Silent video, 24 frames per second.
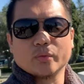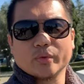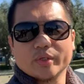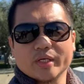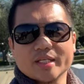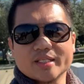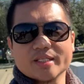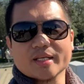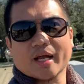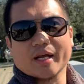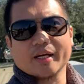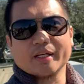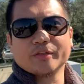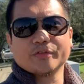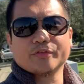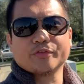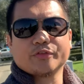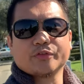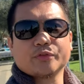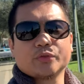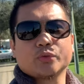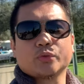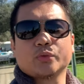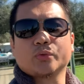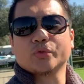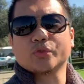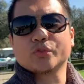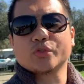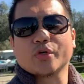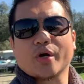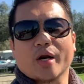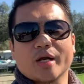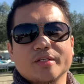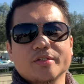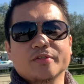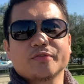we decided to
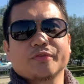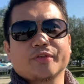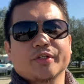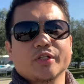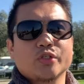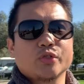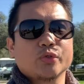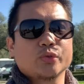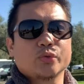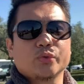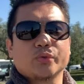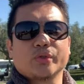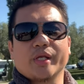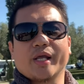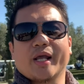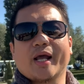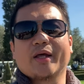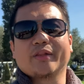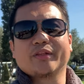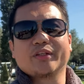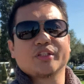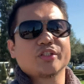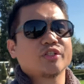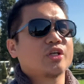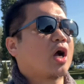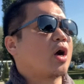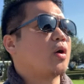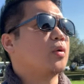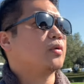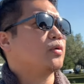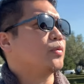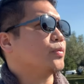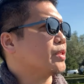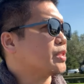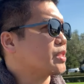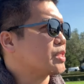transfer to the other tower
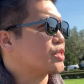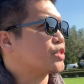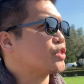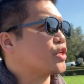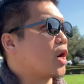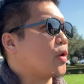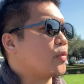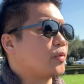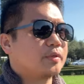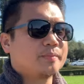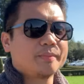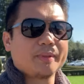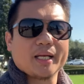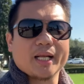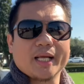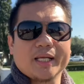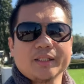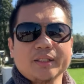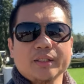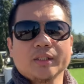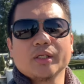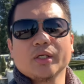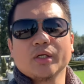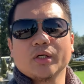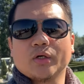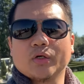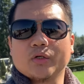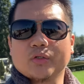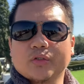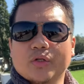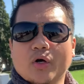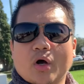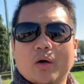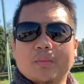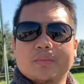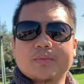which is Tower Belém on
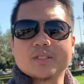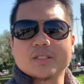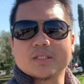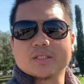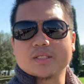the opposite